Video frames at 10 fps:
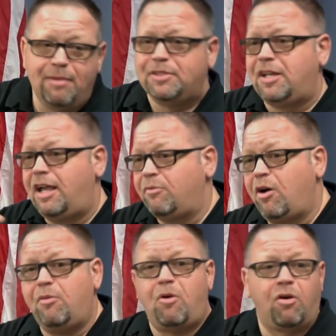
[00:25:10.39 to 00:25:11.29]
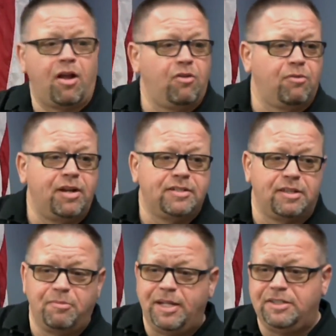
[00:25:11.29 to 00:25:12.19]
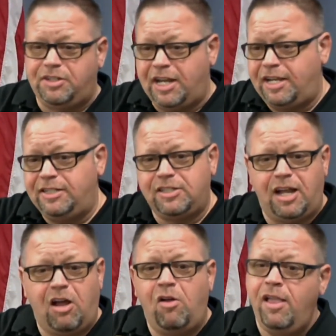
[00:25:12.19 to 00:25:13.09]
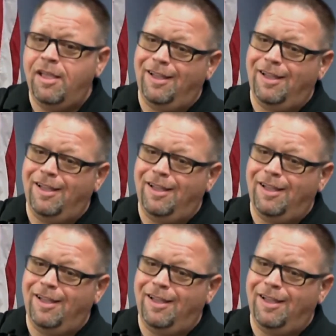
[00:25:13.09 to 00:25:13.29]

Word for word: Amazon, Walmart, all the rest of the big chains and all.